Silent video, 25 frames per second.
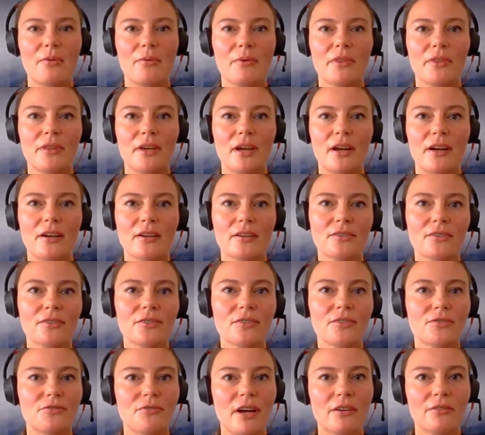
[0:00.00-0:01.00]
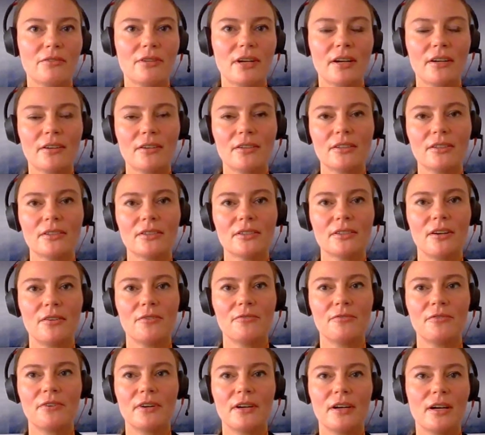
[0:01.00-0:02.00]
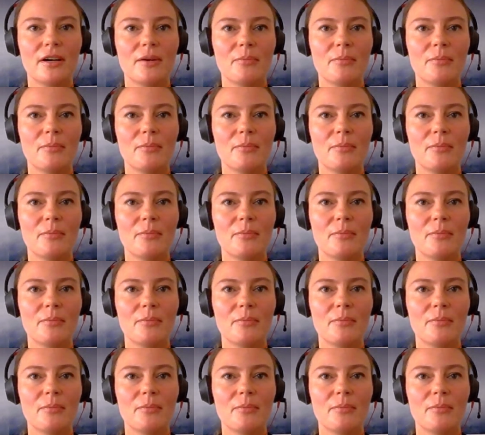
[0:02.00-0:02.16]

with their good track record of